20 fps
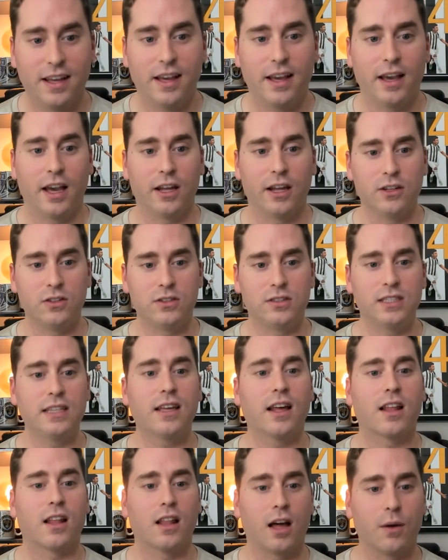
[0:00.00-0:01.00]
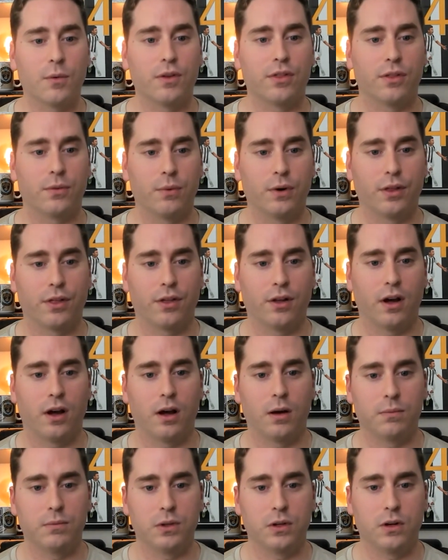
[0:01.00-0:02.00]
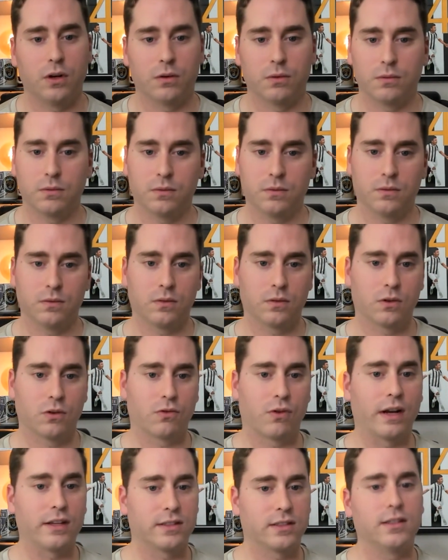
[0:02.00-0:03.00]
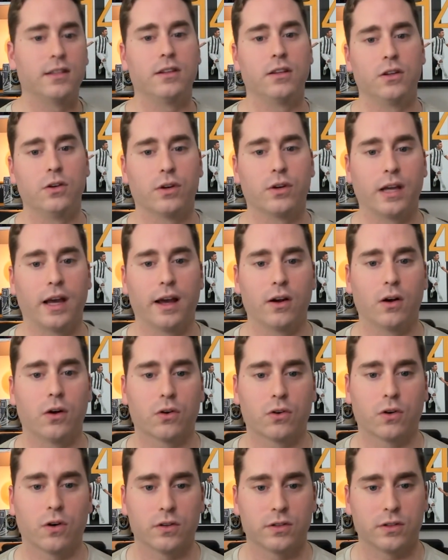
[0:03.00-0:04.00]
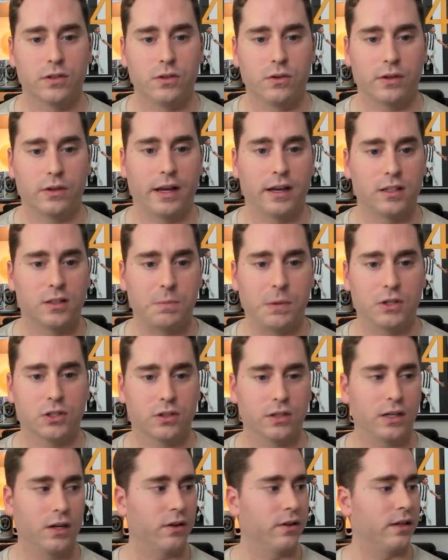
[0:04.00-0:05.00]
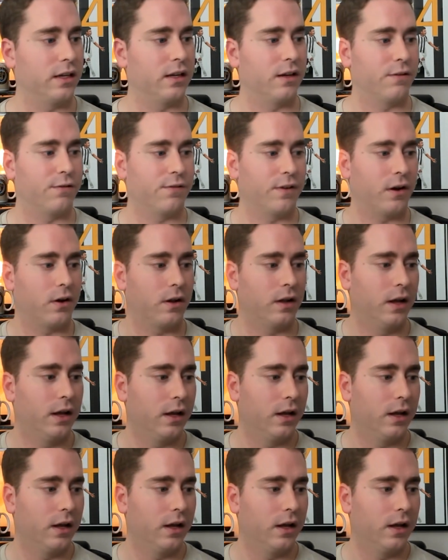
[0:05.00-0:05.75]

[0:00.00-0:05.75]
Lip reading: and you see that a lot with crests in the UK, all across the UK, especially here in the EFL.